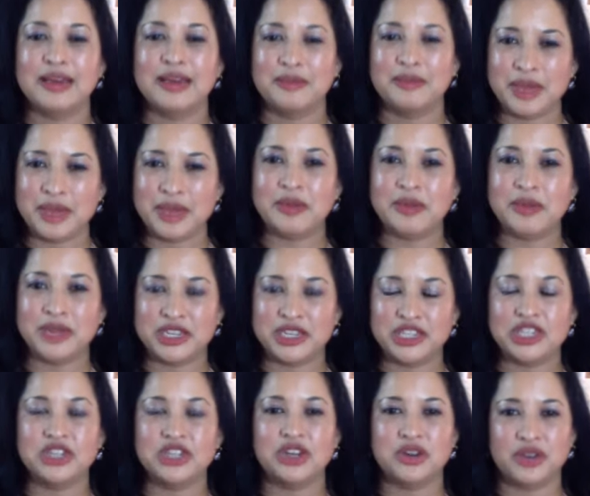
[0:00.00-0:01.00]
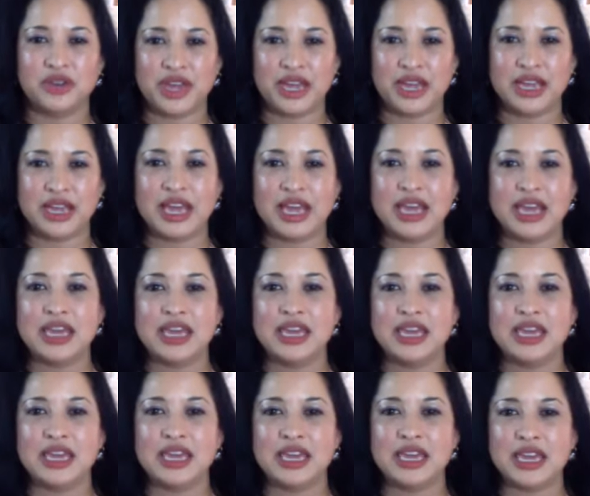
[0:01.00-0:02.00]
Maybe mentioned. Okay.
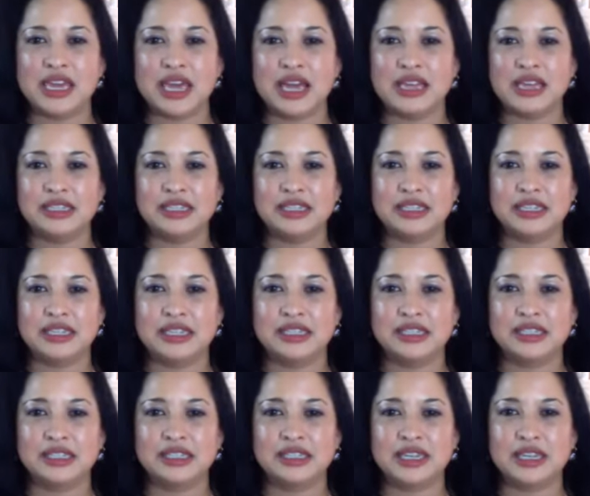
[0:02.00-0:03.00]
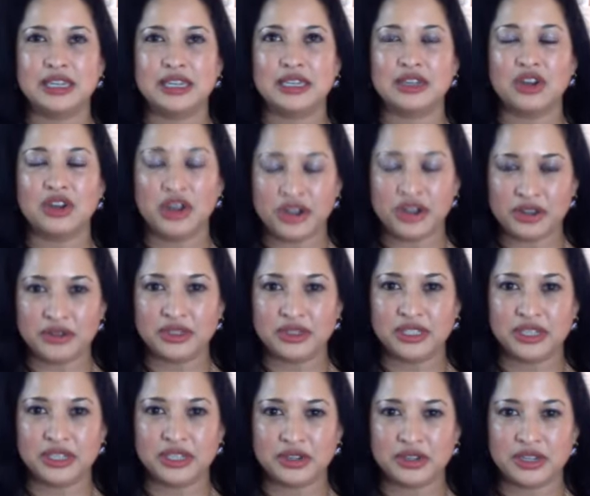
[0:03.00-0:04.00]
He has this audio
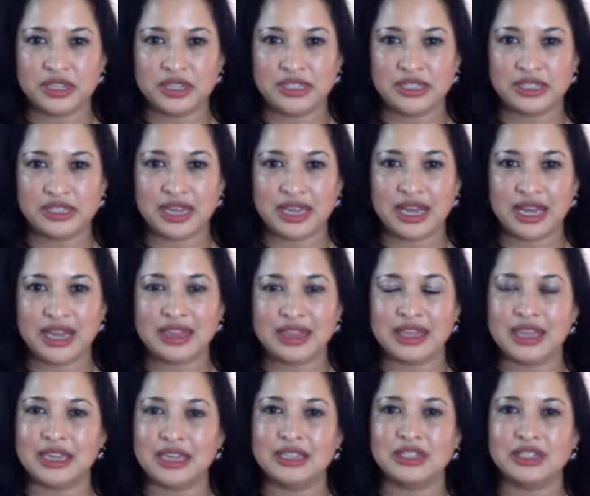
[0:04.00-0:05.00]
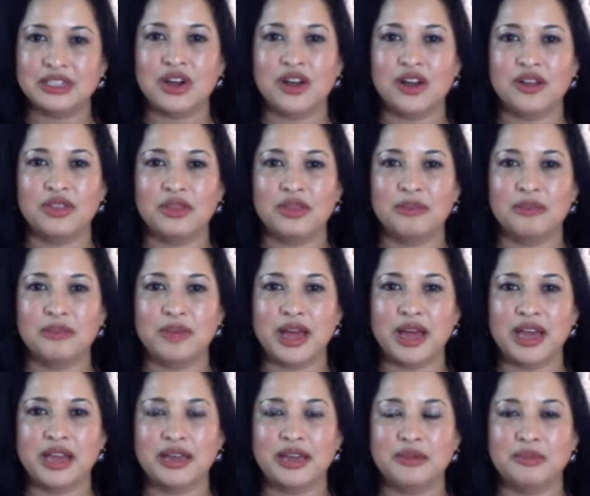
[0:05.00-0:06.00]
series. I think it's called the
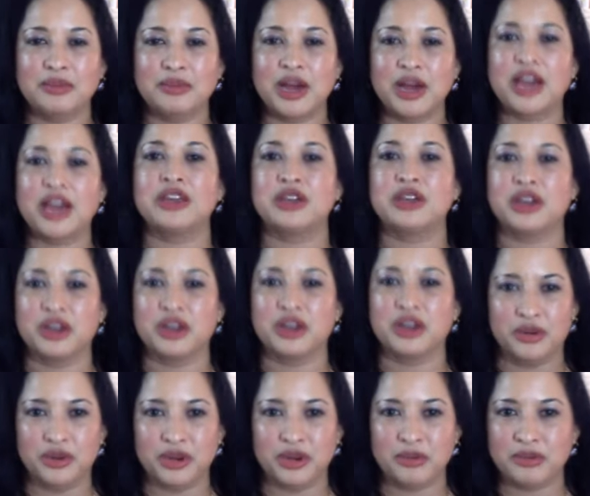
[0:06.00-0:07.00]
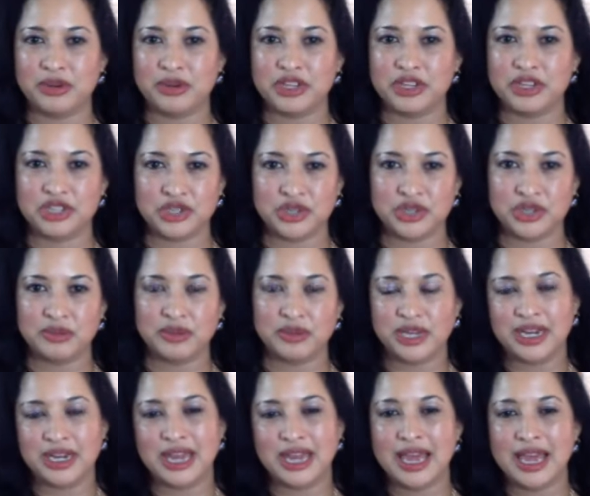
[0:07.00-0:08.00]
Mind Body Code. I'm pretty sure,
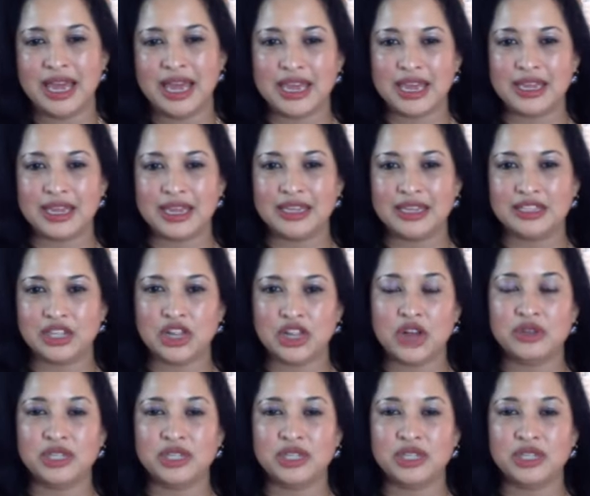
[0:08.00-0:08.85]
but it's close